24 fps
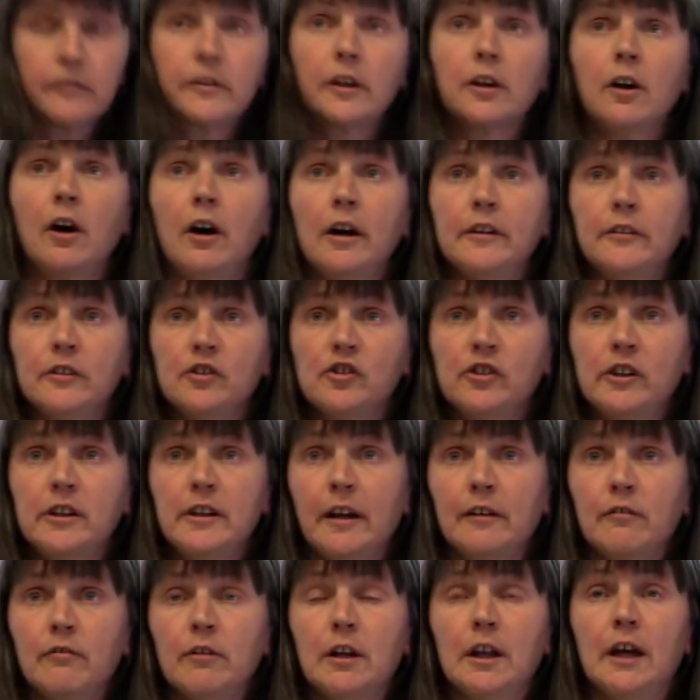guy that she
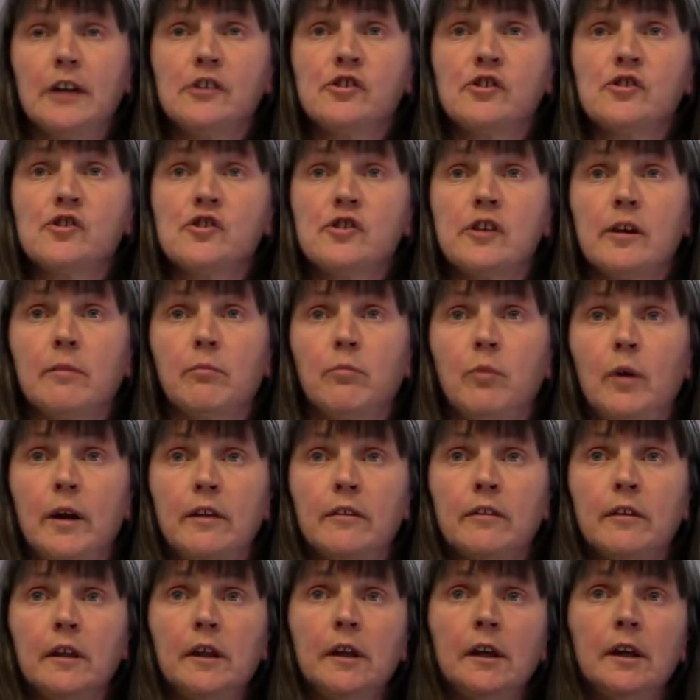had a relationship
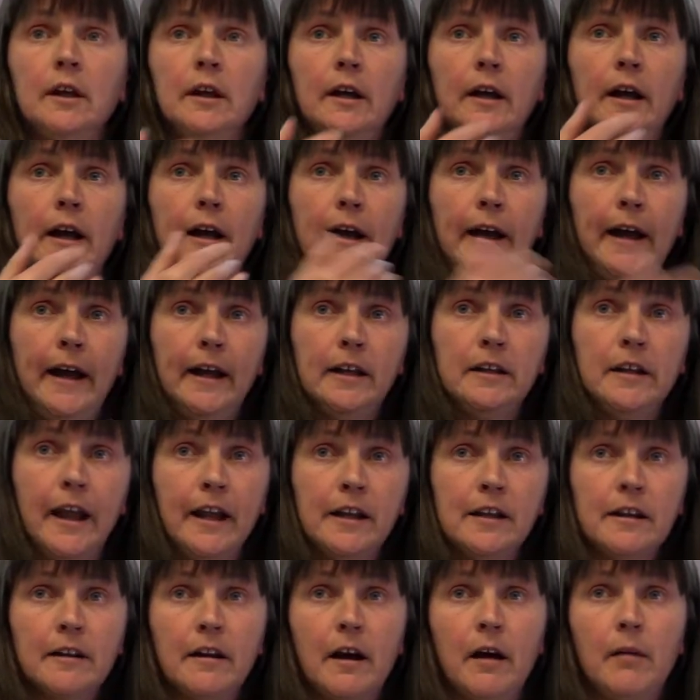with, and
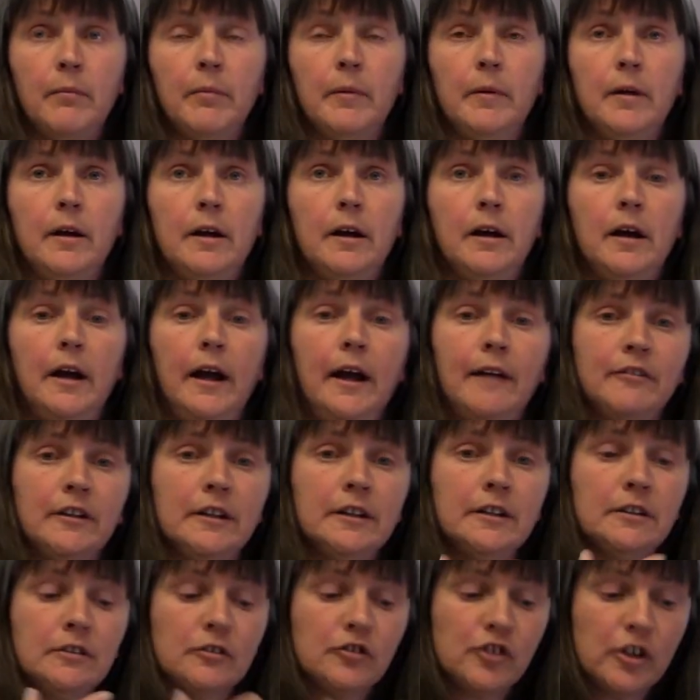ended up
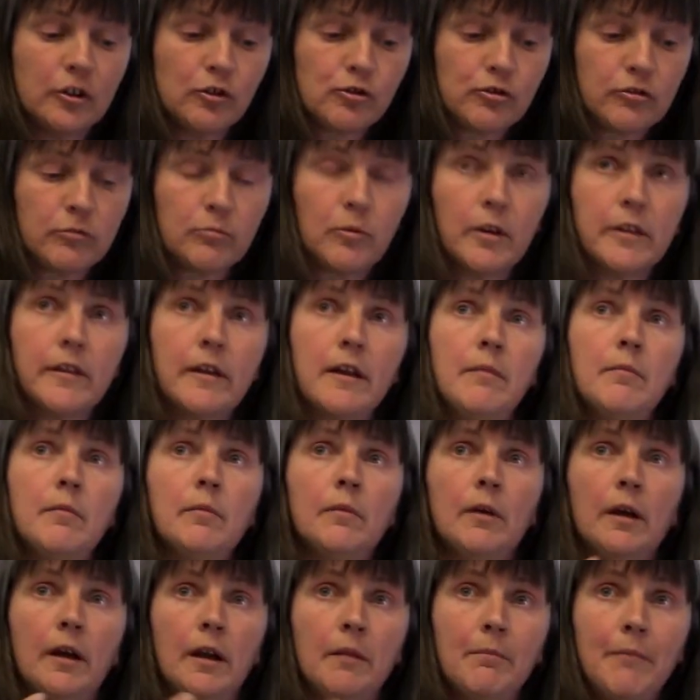having children with
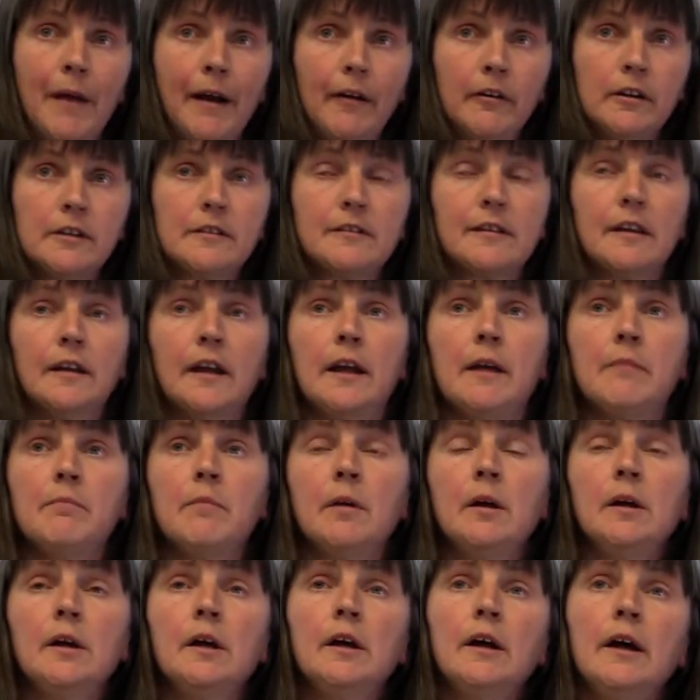him and married to
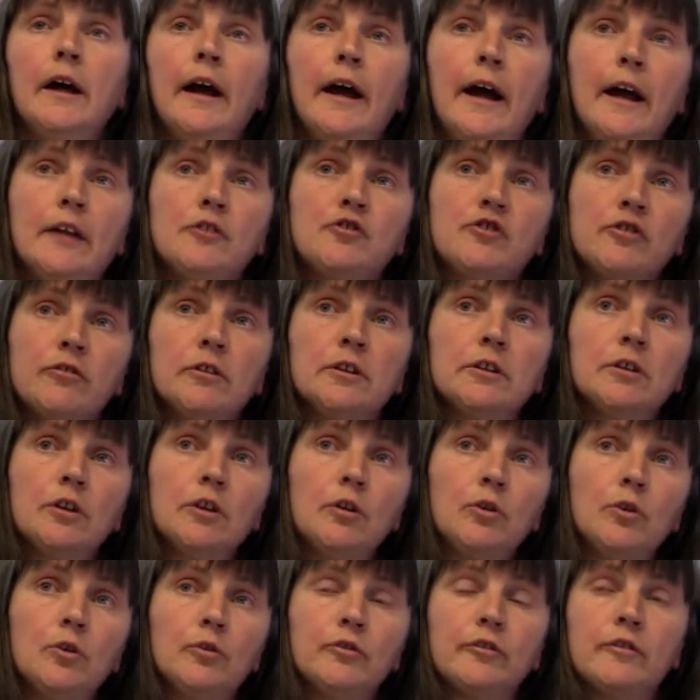him. And during the
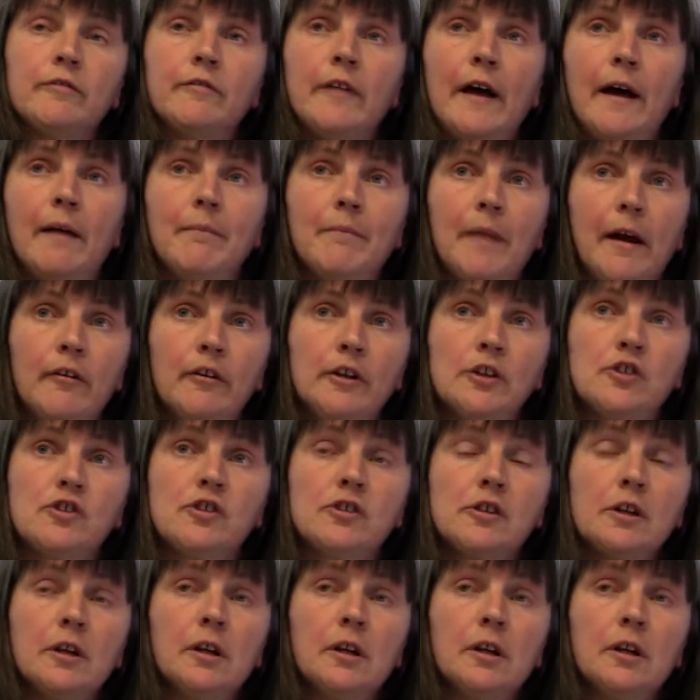course of that marriage,